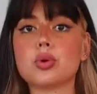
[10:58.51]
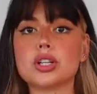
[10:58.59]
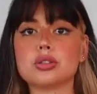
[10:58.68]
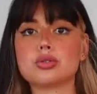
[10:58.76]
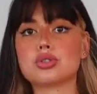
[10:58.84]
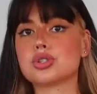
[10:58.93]

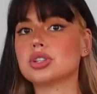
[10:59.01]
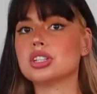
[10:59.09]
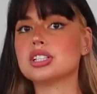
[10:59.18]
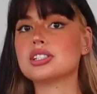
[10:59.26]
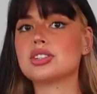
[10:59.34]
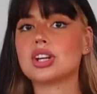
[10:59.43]
wait to shoot
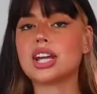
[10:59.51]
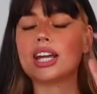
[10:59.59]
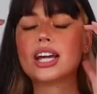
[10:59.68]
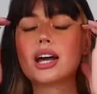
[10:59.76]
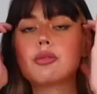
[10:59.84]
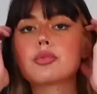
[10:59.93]
this
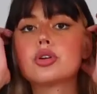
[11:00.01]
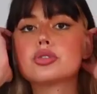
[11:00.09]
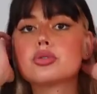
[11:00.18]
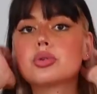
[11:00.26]
today. I'm going to